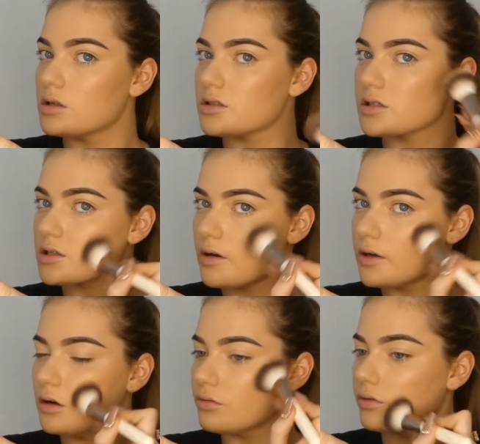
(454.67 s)
just
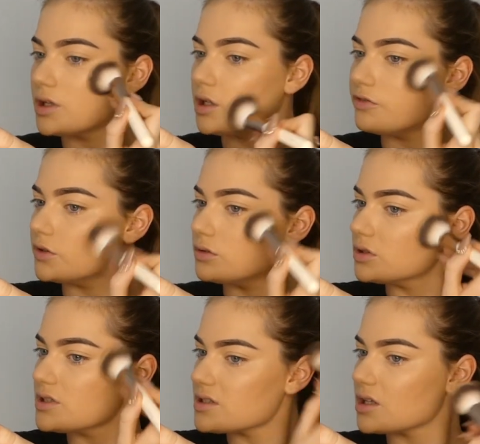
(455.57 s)
going on really
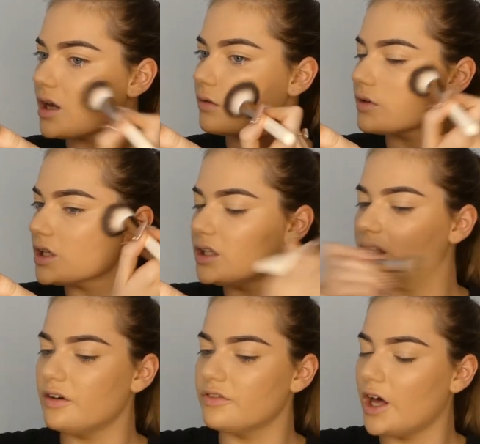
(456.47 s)
flawlessly. I really
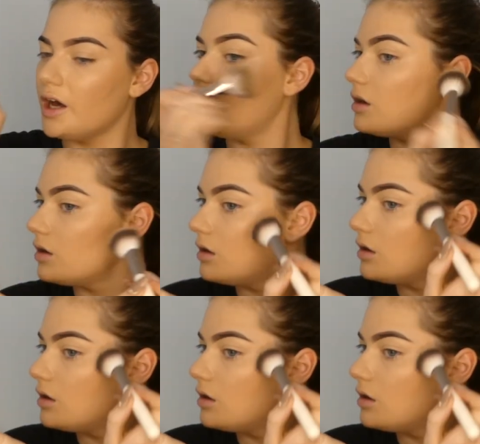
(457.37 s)
love that.